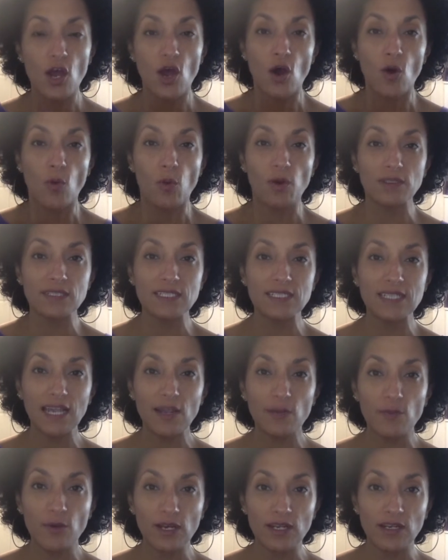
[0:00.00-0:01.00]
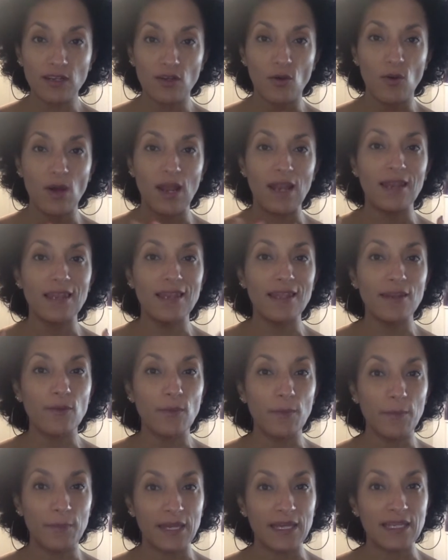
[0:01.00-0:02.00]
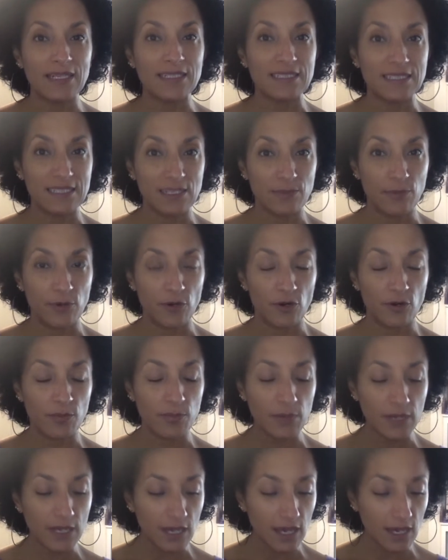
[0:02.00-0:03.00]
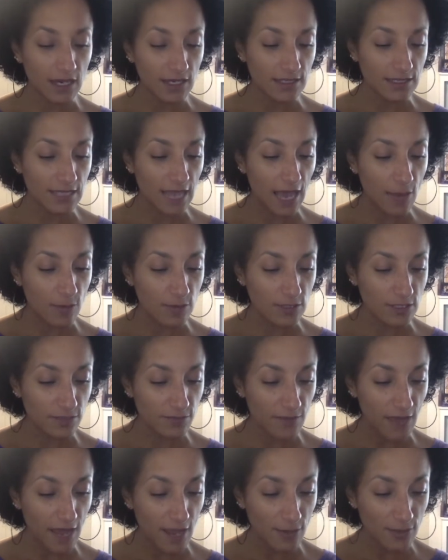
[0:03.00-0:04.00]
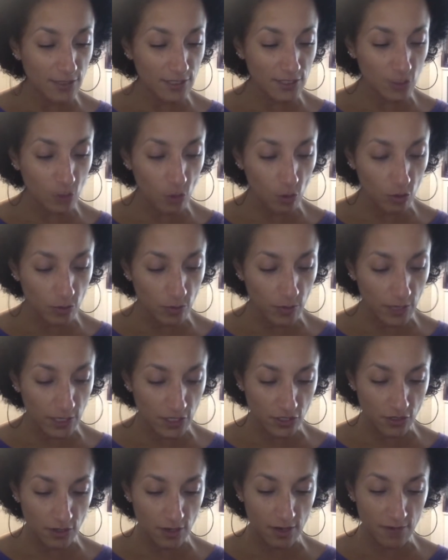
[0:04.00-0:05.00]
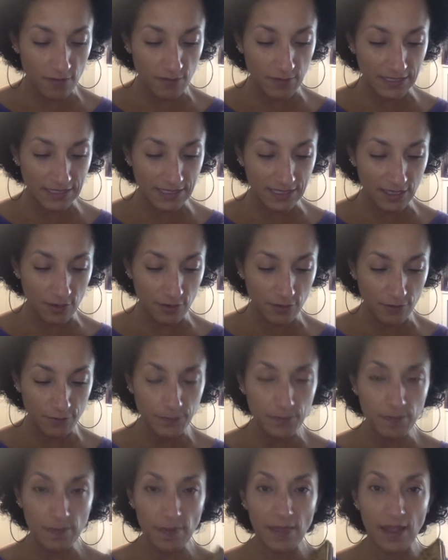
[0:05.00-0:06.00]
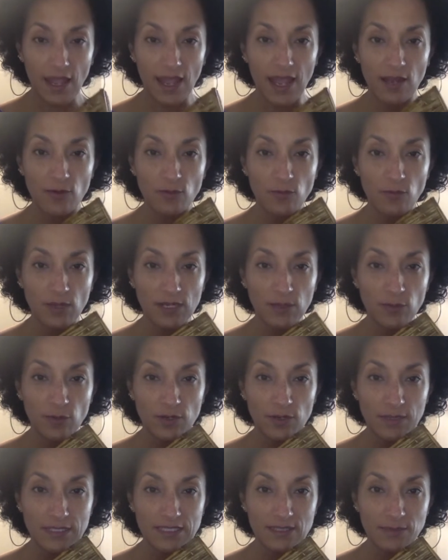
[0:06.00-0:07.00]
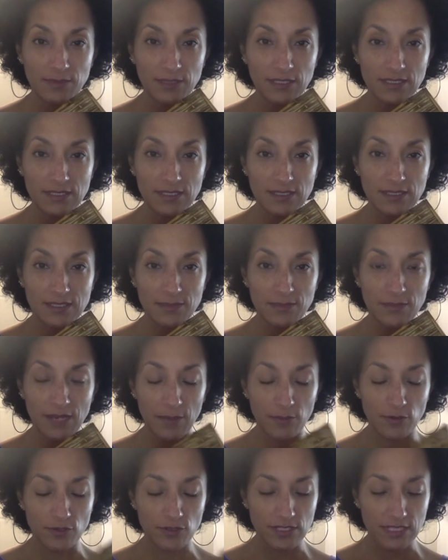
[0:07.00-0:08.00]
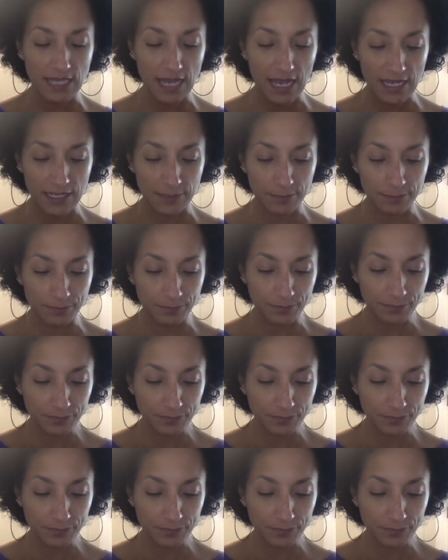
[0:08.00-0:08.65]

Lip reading: Well, today we're going to go a little bit deeper, because I was found this old picture of myself and my, one of my siblings and some neighbors, and